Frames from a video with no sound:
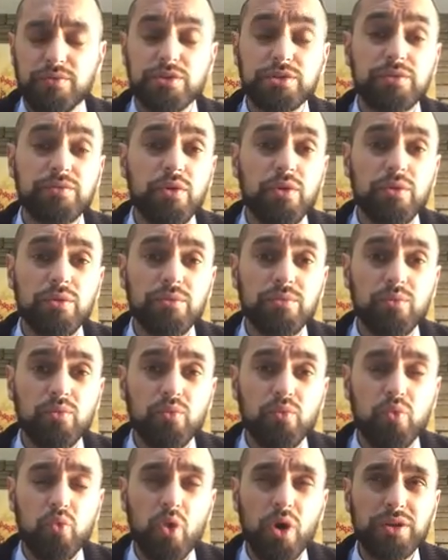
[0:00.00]
First of all,
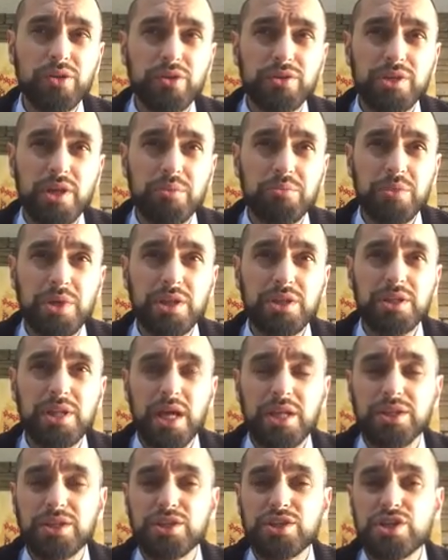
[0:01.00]
what does that mean
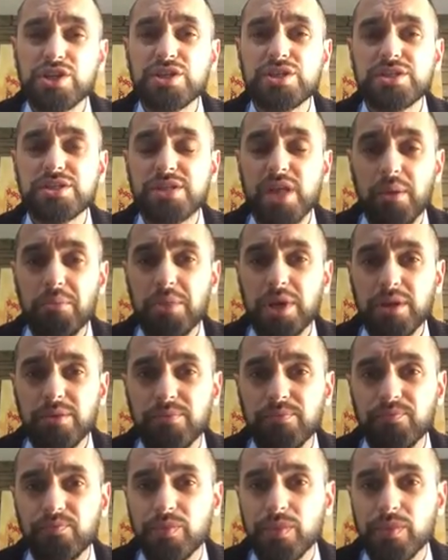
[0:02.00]
that she's tameh?